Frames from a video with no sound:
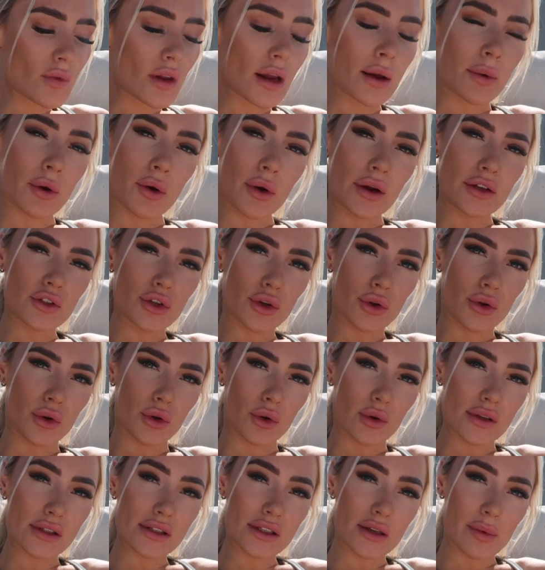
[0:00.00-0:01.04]
I'm going
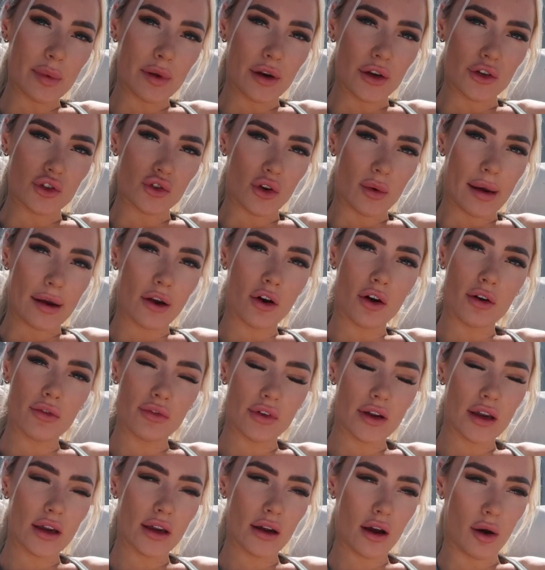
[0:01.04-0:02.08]
to sip and enjoy my
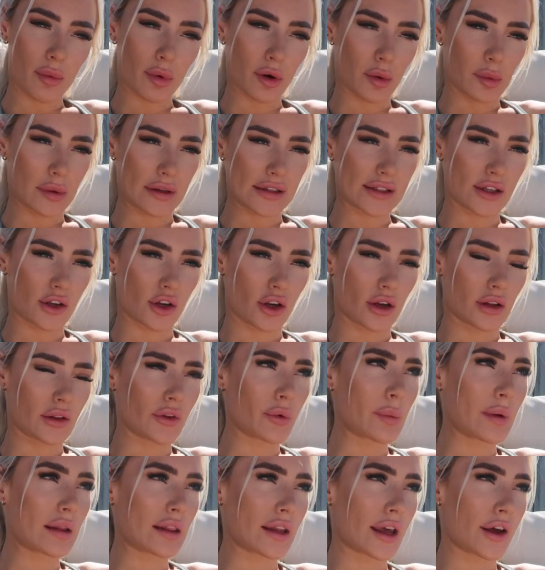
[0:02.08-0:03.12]
coffee. I'll probably see you a
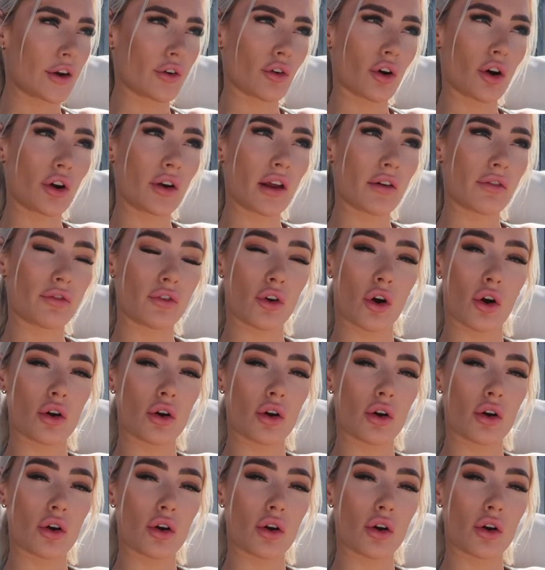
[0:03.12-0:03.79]
little bit later on, if